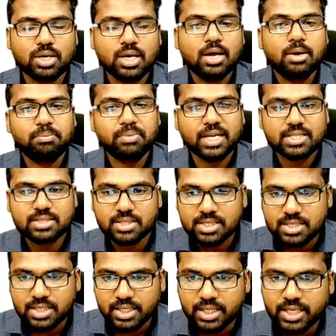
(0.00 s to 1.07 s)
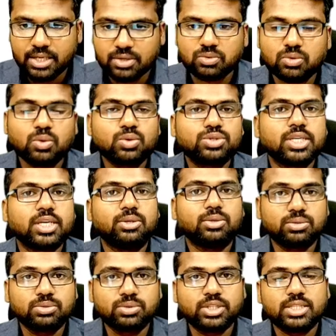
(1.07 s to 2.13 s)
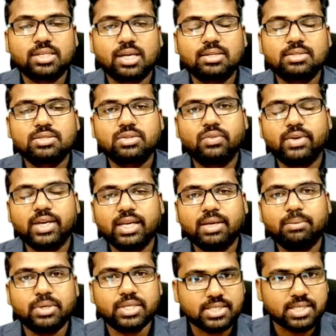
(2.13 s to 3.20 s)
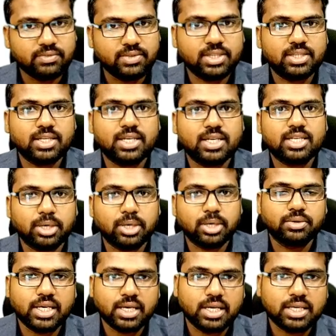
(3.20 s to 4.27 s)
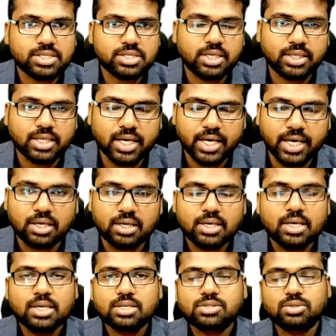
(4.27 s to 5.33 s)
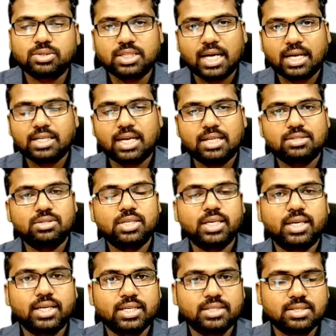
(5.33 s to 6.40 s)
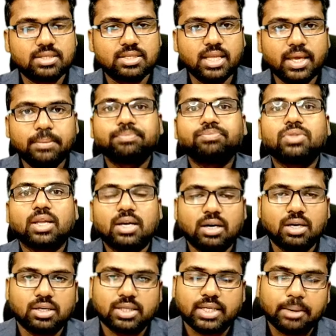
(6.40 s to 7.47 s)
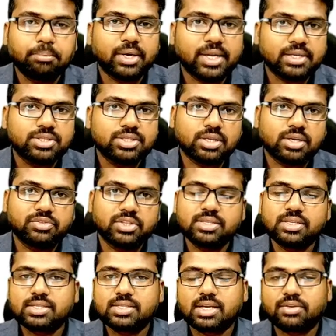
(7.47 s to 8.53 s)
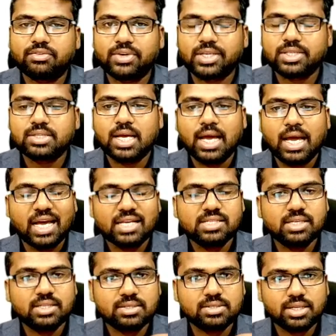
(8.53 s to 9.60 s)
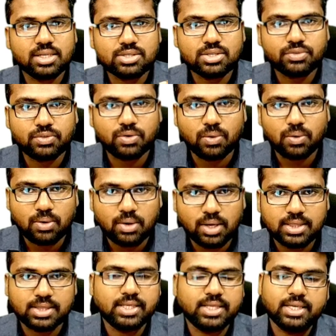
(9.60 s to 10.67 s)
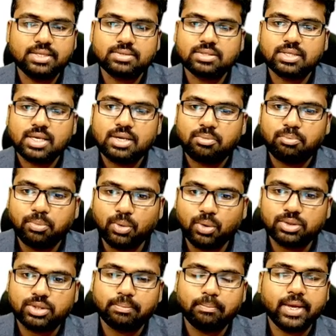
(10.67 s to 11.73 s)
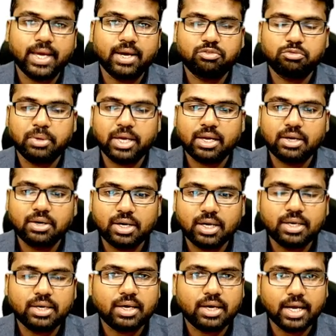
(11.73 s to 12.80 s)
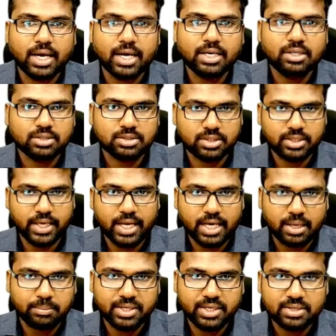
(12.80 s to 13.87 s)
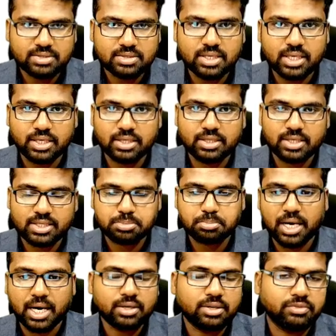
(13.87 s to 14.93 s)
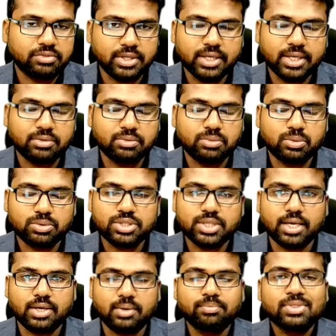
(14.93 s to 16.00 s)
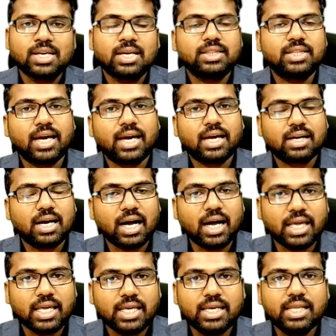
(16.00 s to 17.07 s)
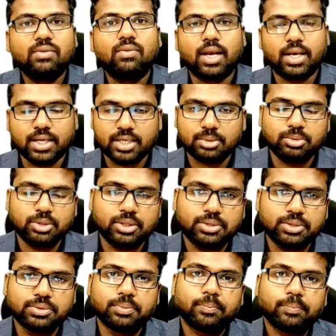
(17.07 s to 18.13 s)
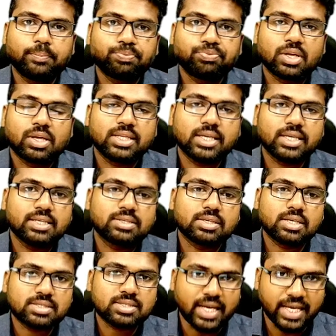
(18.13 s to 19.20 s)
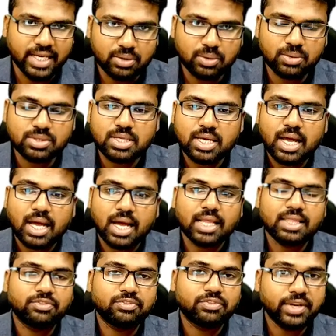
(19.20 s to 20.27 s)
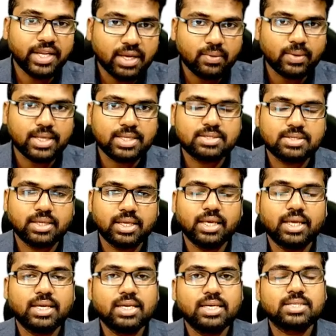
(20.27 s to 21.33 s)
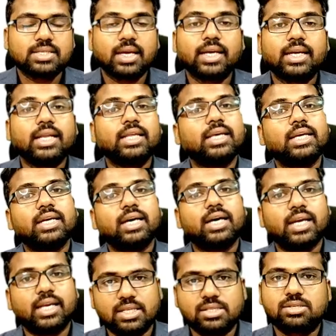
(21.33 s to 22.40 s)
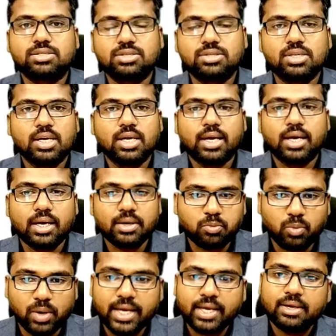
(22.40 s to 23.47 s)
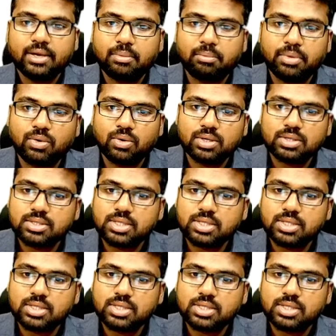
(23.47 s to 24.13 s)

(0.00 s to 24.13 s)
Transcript: plus this Indian Ocean route is also very busy with respect to international trade, so that also increases the temperature of the sea surface. As a result of all these, both Bay of Bengal and the Arabian Sea, that is part of Indian Ocean, they are highly vulnerable to these cyclones, and the frequency is getting increased. Why? Because